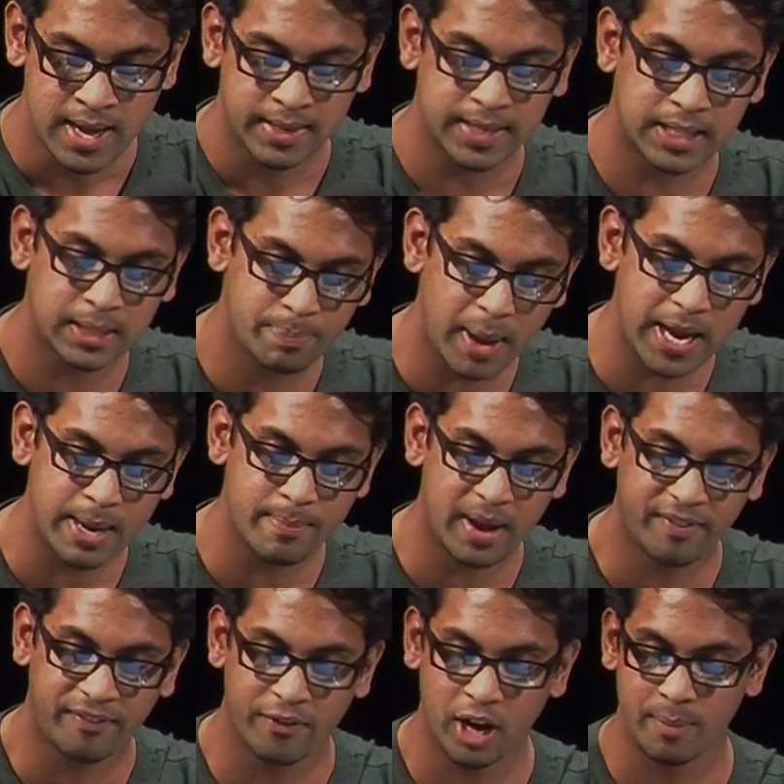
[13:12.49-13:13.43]
Despite
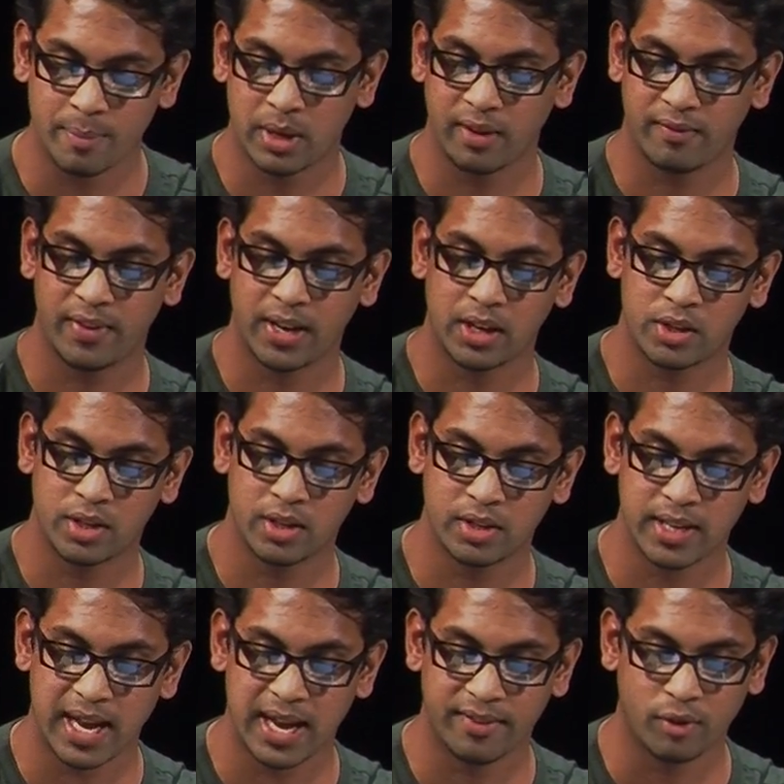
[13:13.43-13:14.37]
my firm
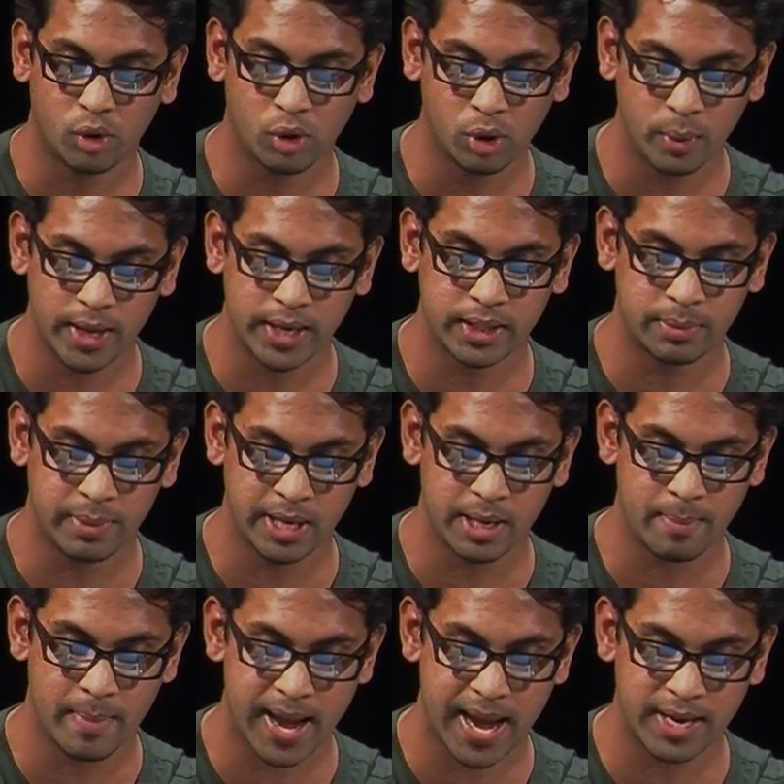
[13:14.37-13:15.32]
convictions, I have always
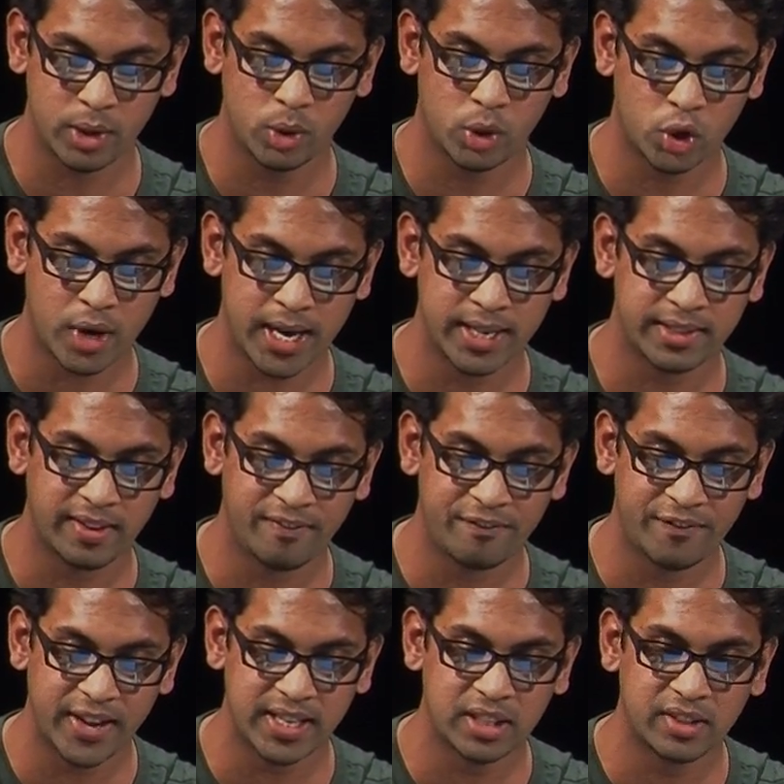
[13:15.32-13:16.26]
been a man who tries to
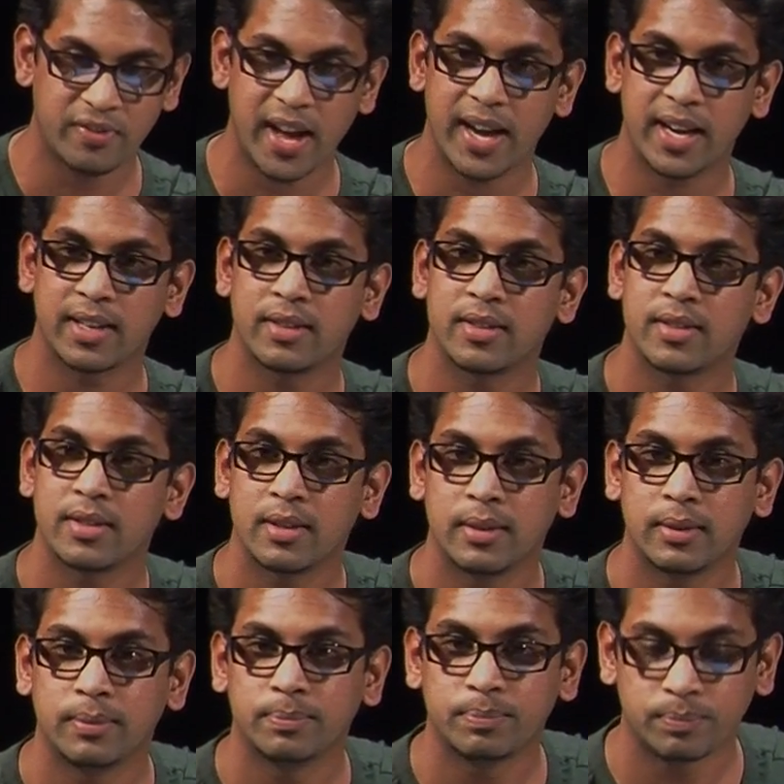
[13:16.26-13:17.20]
face facts
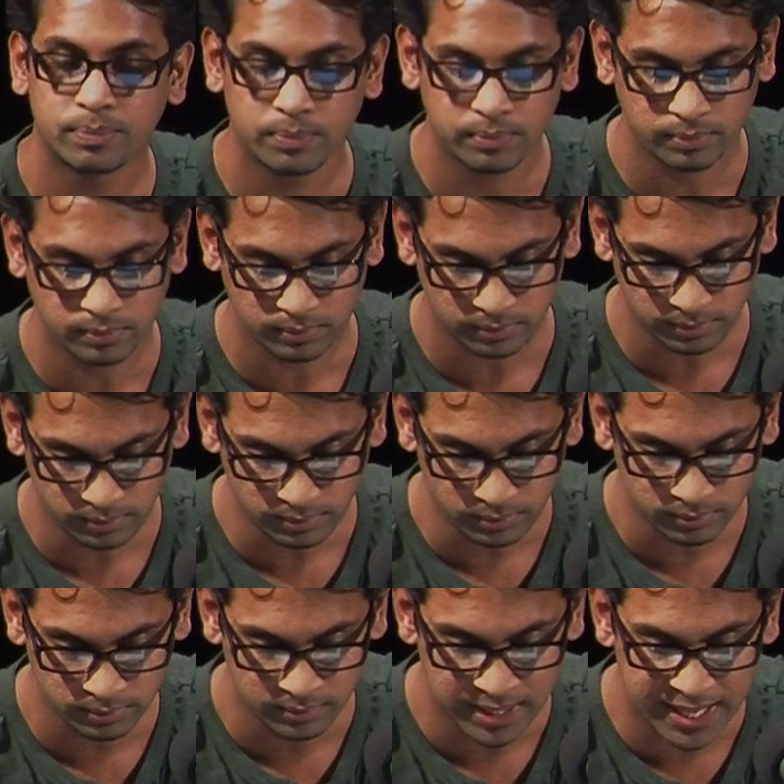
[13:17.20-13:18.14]

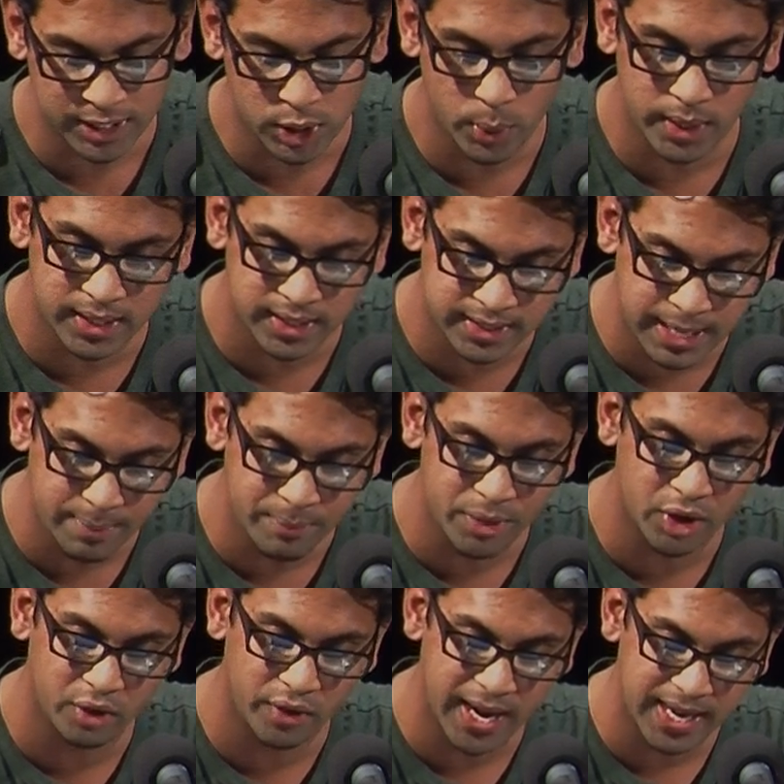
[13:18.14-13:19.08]
and to
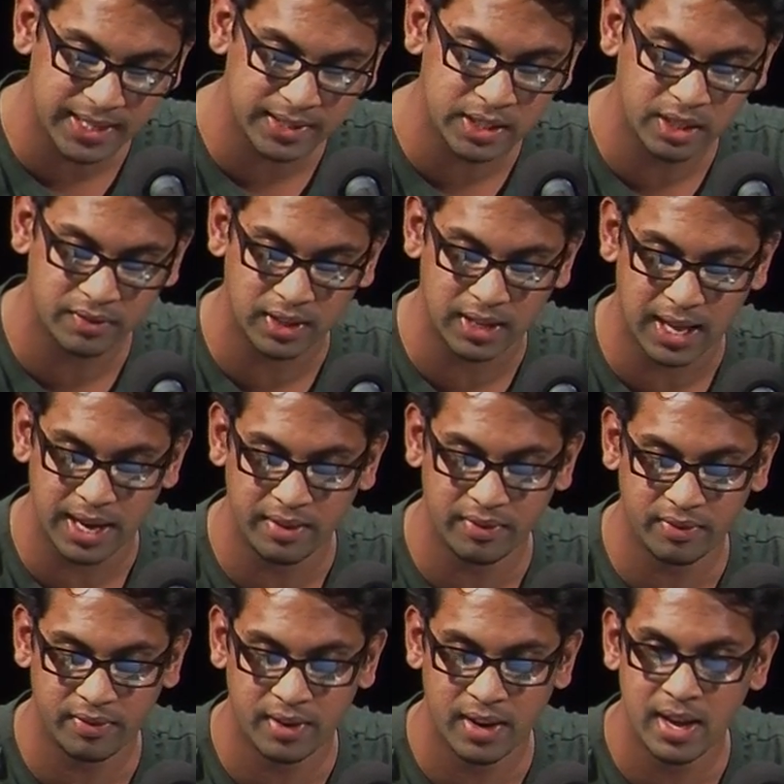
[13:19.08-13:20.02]
accept the reality of a
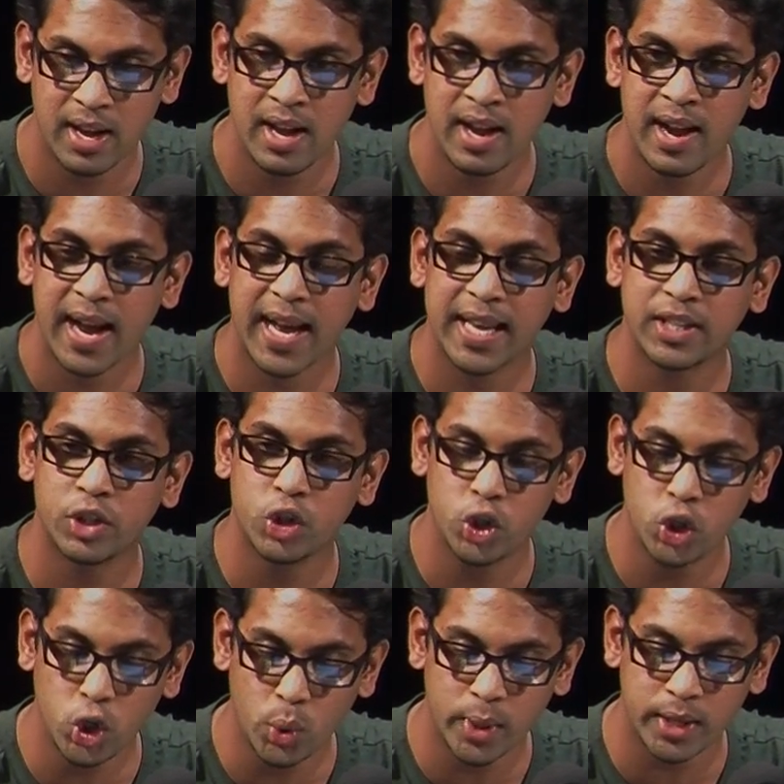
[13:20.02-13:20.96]
life as
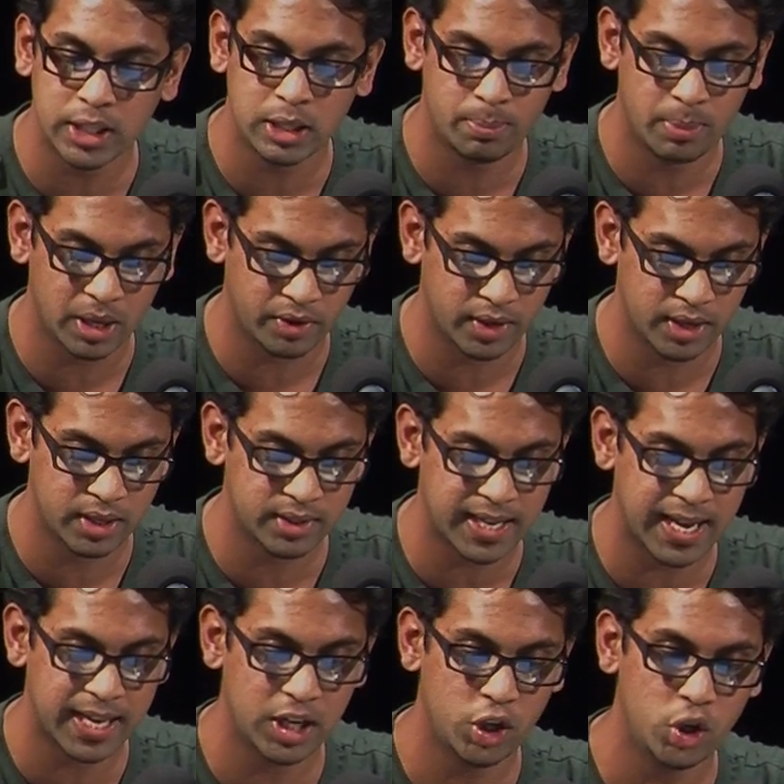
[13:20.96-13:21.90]
new experience
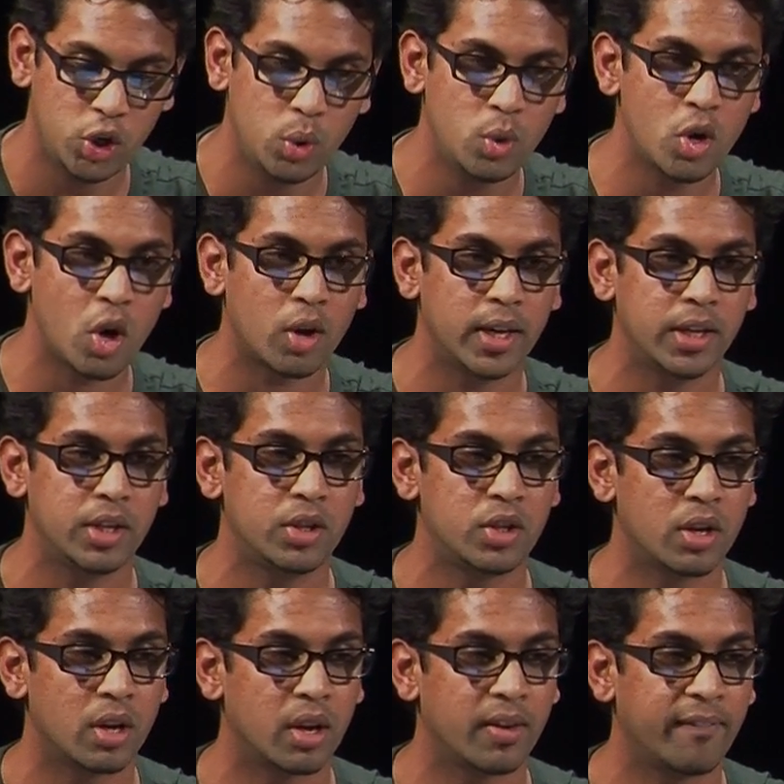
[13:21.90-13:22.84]
and new
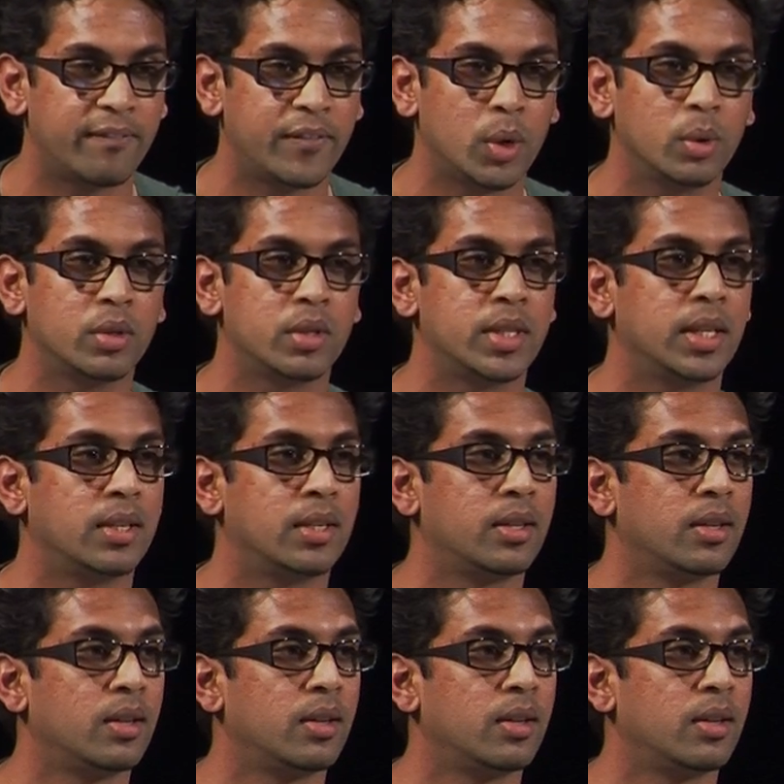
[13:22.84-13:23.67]
knowledge unfolds it."